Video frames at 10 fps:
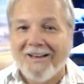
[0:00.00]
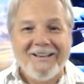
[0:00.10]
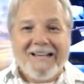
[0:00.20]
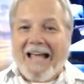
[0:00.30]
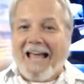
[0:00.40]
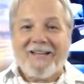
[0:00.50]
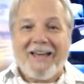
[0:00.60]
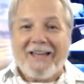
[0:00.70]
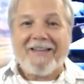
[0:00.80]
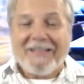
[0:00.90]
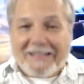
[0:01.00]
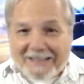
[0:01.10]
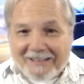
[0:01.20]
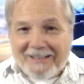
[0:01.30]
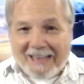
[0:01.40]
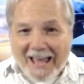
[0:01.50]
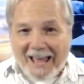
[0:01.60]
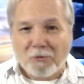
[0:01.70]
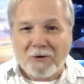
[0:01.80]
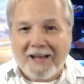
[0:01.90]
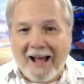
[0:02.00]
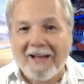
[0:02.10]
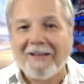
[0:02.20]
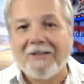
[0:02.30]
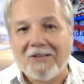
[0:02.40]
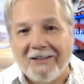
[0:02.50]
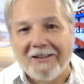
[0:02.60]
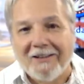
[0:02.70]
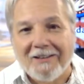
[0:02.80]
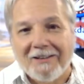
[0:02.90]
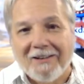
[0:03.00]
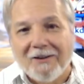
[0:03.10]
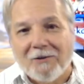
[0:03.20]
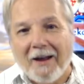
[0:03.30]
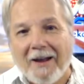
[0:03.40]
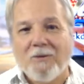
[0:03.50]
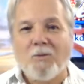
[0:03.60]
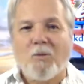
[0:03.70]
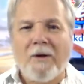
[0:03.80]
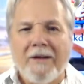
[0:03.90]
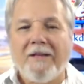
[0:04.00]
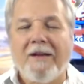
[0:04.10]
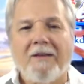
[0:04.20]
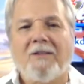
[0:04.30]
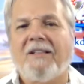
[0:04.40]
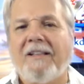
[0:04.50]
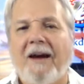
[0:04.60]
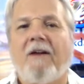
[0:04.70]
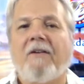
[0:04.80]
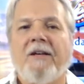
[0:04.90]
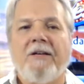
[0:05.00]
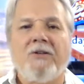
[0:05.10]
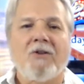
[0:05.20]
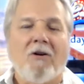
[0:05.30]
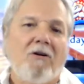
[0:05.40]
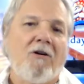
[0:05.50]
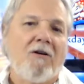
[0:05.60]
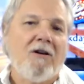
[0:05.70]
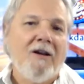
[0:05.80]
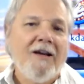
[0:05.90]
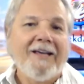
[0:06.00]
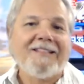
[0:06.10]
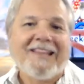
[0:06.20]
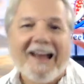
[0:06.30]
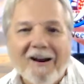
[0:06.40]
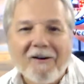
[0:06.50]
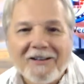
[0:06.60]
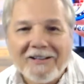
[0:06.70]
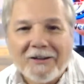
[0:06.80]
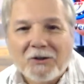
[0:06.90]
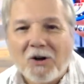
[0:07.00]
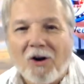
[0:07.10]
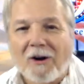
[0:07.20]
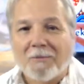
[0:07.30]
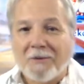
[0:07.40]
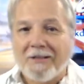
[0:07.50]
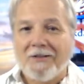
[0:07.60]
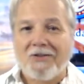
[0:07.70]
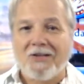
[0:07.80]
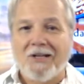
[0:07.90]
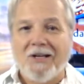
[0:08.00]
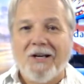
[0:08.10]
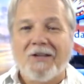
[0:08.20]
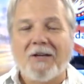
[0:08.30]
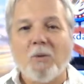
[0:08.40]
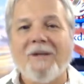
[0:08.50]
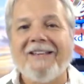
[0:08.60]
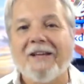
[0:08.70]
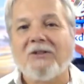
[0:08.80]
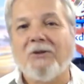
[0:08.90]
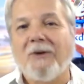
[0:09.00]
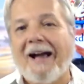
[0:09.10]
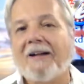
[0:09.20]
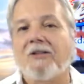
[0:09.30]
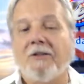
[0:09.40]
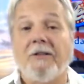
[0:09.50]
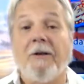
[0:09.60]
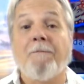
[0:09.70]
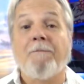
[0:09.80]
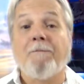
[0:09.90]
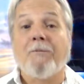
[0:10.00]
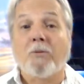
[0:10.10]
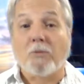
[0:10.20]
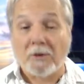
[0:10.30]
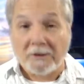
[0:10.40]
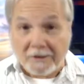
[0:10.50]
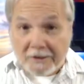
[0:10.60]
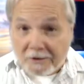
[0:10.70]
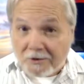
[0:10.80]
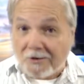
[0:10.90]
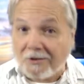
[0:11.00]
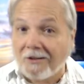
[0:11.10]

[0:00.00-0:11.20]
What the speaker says: And in that reality, right, we get to carry his heart. And carrying his heart means that we get to actually release